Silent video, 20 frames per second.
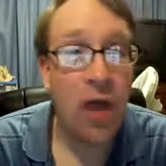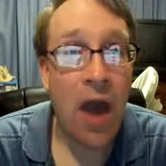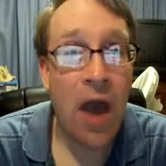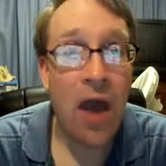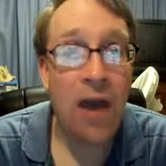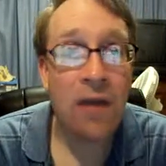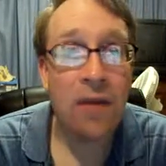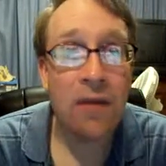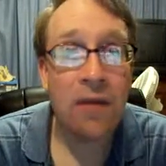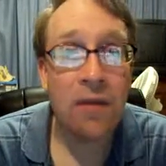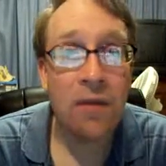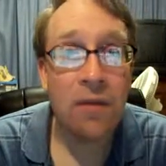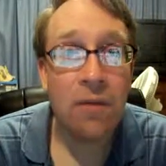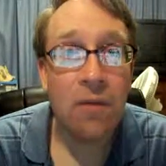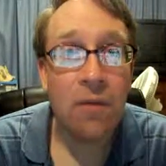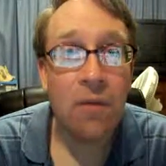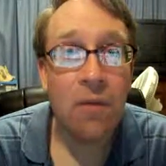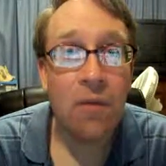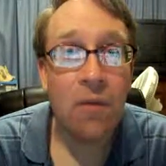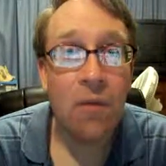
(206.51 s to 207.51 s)
that,
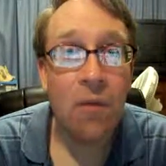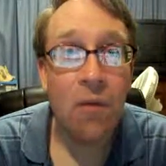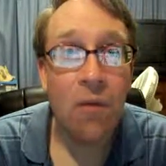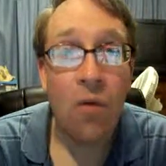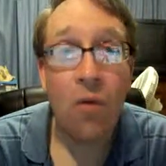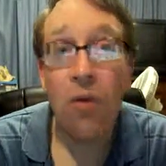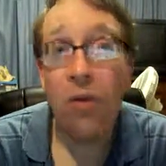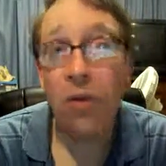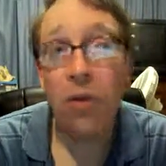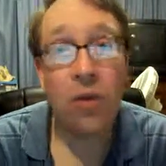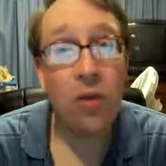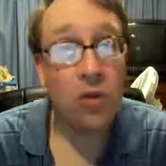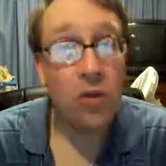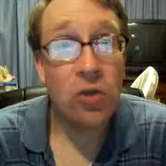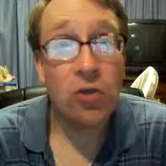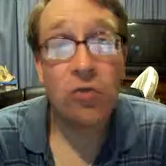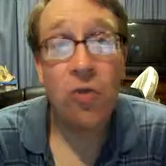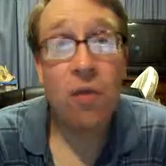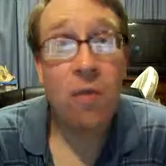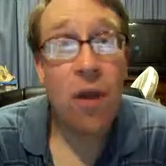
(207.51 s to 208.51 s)
or you could
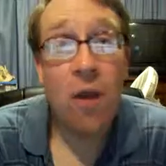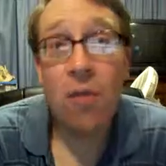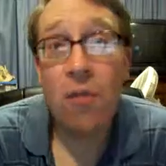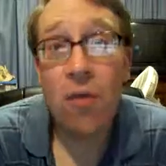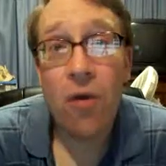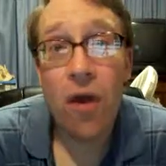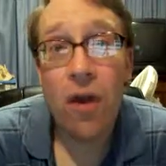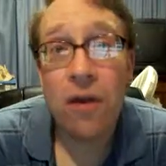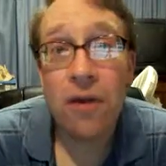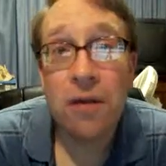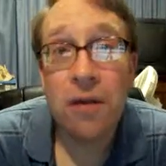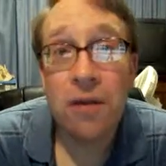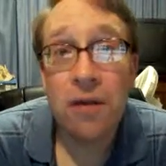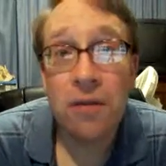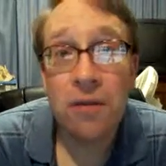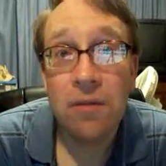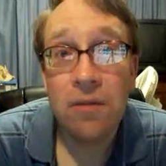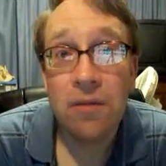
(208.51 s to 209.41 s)
just remember it.